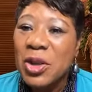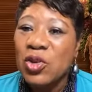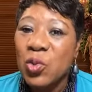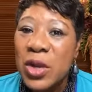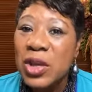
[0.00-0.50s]

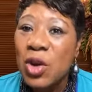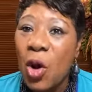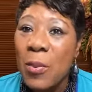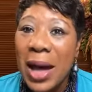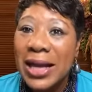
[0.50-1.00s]
Because we
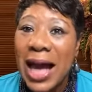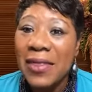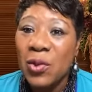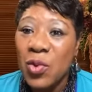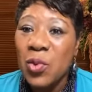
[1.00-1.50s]
know, my
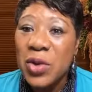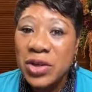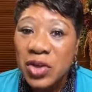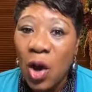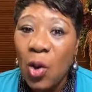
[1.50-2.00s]
God, that when
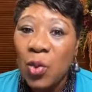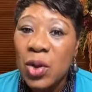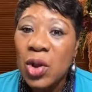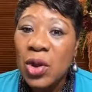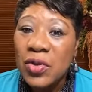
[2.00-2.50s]
we don't,
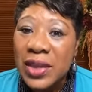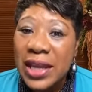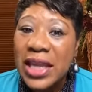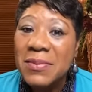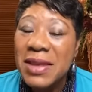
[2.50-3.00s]

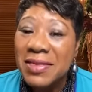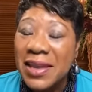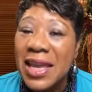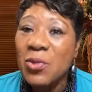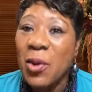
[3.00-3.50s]
the enemy
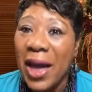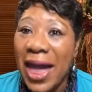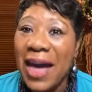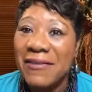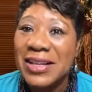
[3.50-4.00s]
then will
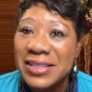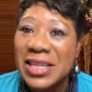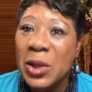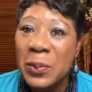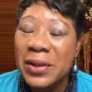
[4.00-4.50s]
have us
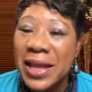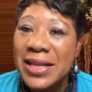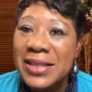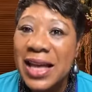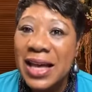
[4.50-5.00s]
in a
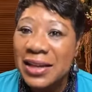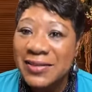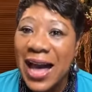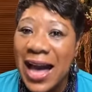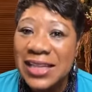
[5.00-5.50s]
place
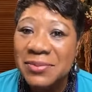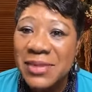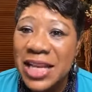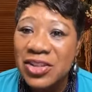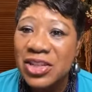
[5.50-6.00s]
of
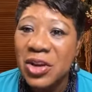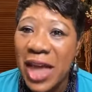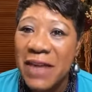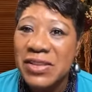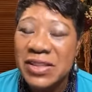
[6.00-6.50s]
condemnation.
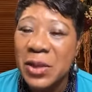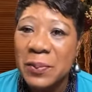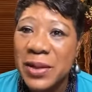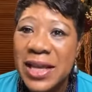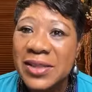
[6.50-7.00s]
He'll have us in a
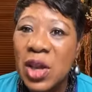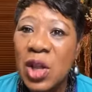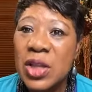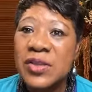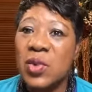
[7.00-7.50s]
place,
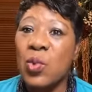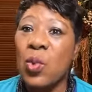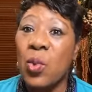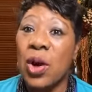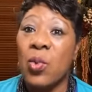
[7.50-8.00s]
listen,
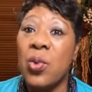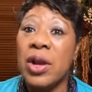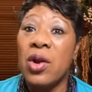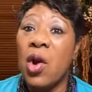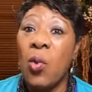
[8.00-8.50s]
where
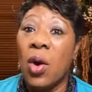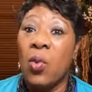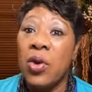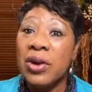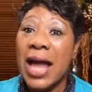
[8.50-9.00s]
we're
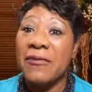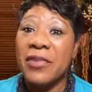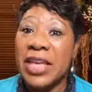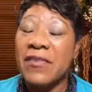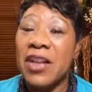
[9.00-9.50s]
where we're not
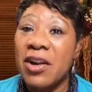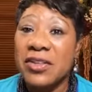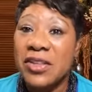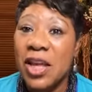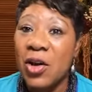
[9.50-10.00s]
forgiving
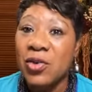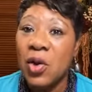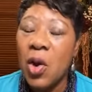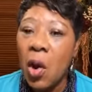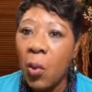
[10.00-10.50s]

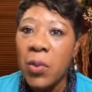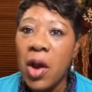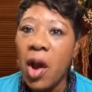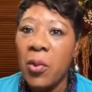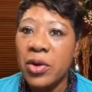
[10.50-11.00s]
ourselves when
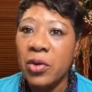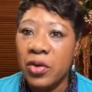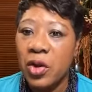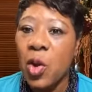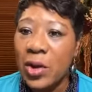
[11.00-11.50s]
we already know
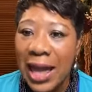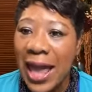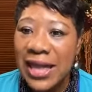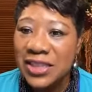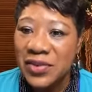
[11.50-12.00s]
that the Lord
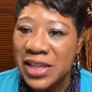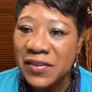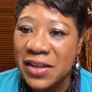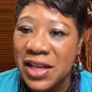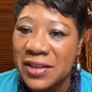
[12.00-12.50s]
has
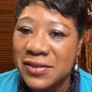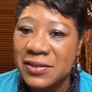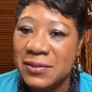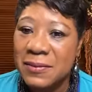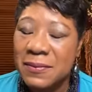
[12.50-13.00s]
forgiven
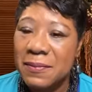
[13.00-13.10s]
us